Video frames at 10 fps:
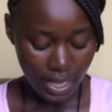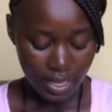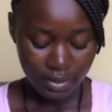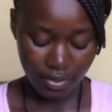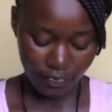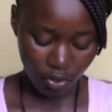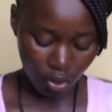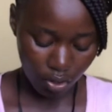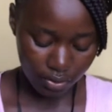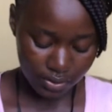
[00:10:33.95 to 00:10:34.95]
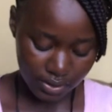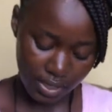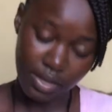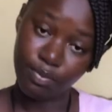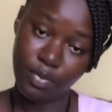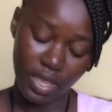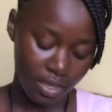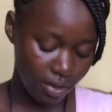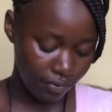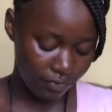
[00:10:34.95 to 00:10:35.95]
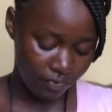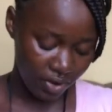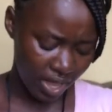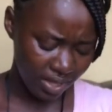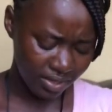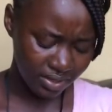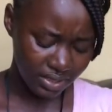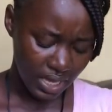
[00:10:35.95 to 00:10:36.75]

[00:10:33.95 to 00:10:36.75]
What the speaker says: Difficulty in making friends,